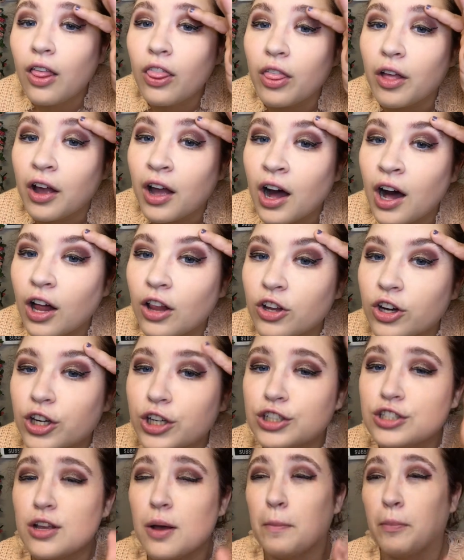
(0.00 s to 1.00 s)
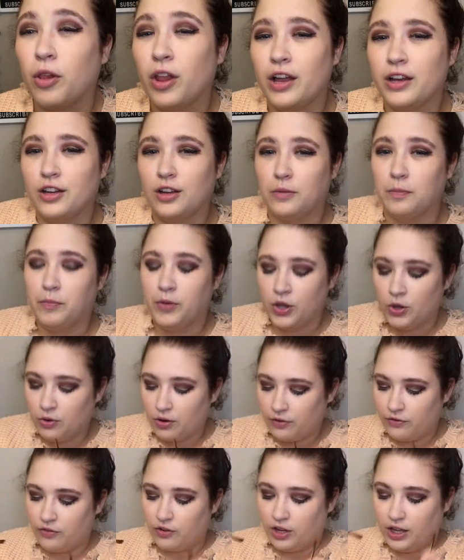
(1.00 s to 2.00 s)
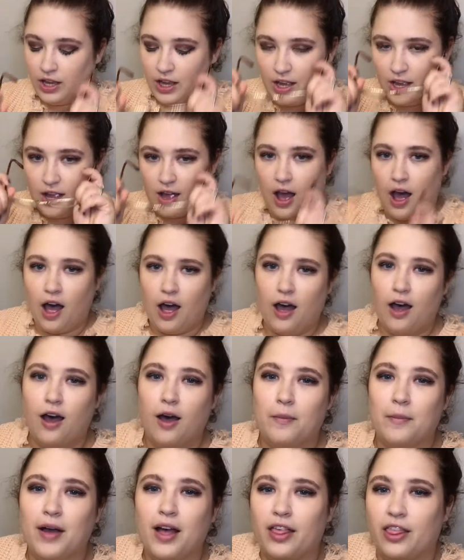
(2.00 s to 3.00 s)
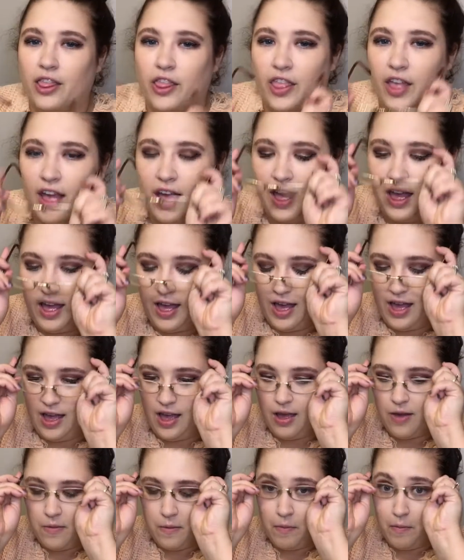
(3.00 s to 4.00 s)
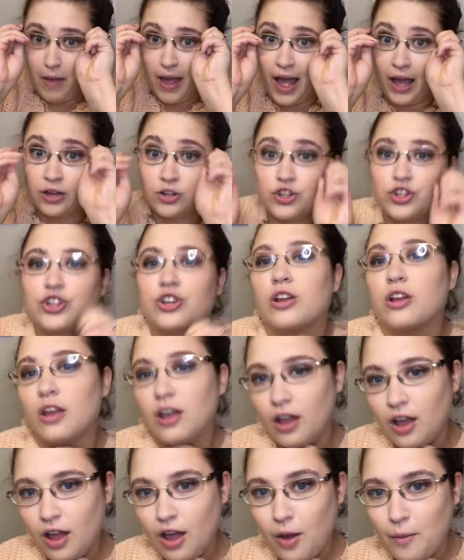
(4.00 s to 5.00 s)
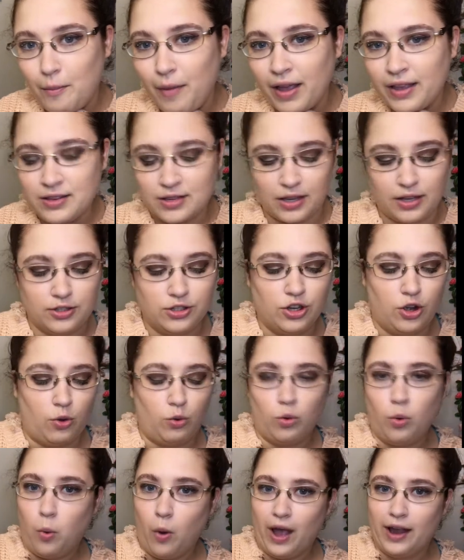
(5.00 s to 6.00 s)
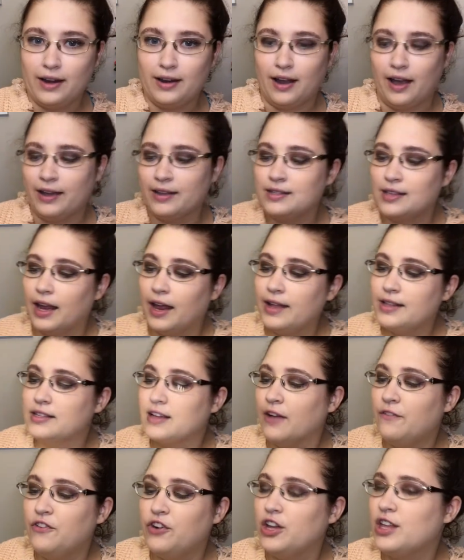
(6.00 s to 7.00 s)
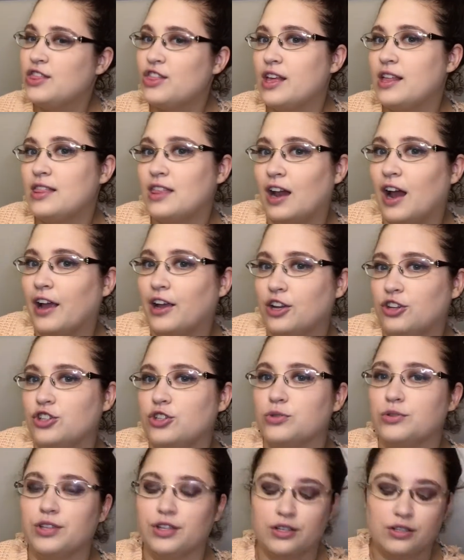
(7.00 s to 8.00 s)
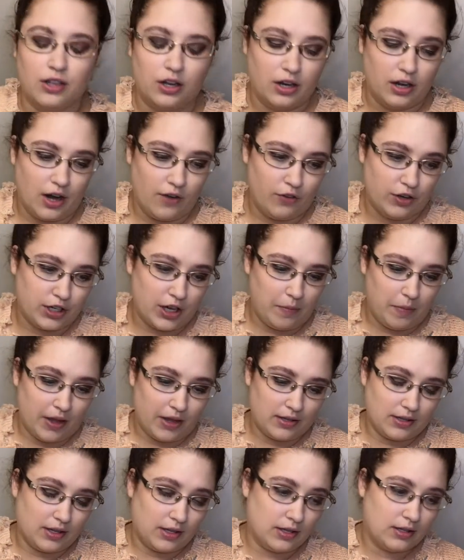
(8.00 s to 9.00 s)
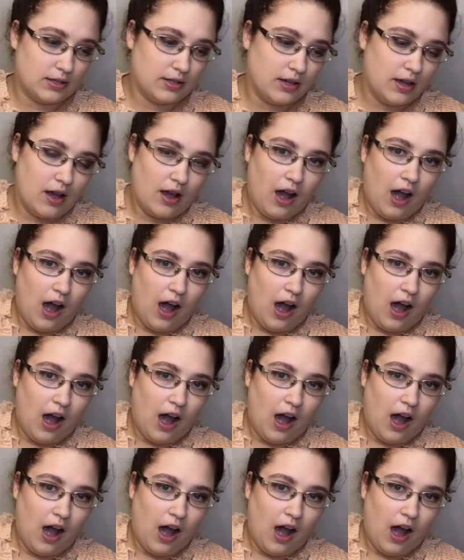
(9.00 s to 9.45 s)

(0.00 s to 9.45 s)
The colors blended beautifully. They match my skin tone quite nice. And I definitely think that I could use this on an everyday basis.